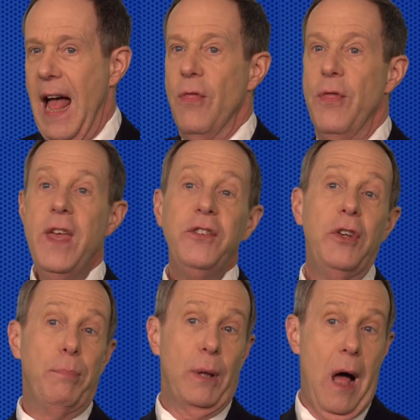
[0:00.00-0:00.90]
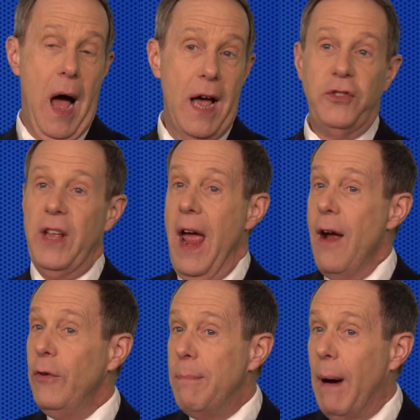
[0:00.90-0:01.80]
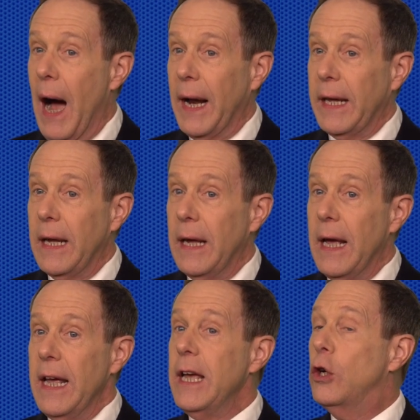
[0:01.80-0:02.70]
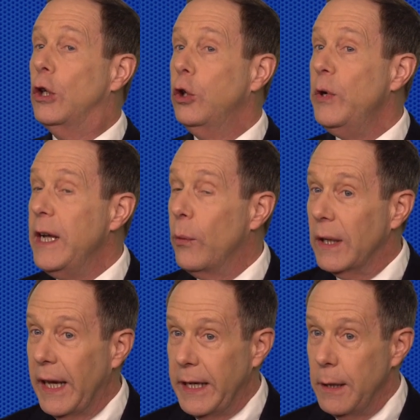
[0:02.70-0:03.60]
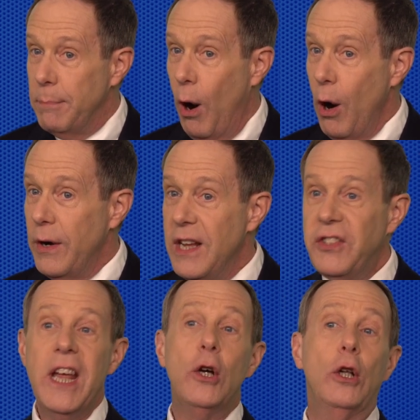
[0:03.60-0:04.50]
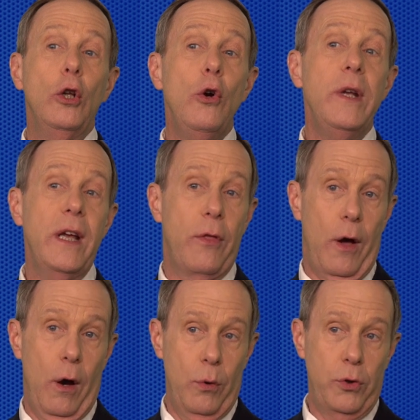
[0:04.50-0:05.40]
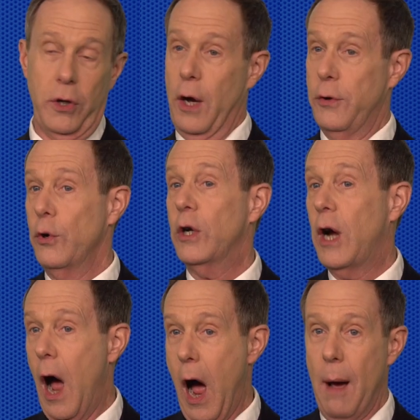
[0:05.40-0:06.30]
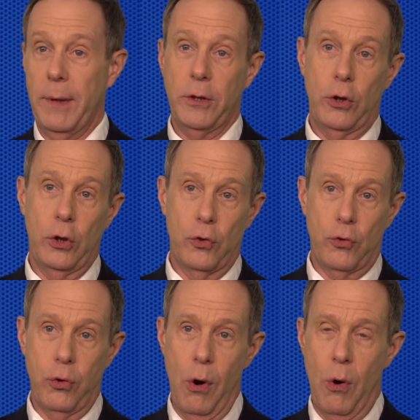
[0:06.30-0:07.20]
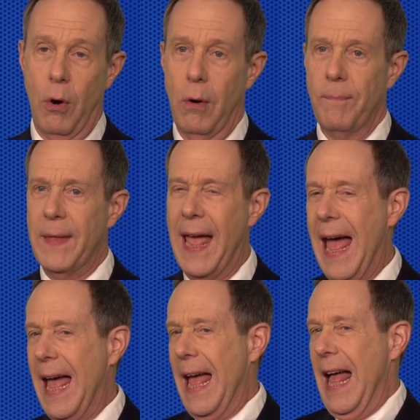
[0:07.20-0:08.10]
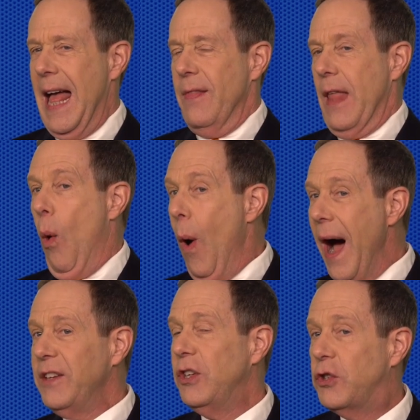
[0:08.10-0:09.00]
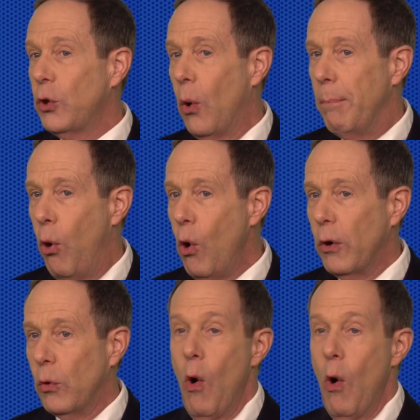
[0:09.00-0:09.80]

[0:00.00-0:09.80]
This applies to everybody, including related parties, including those under common control. Now, why is this so important?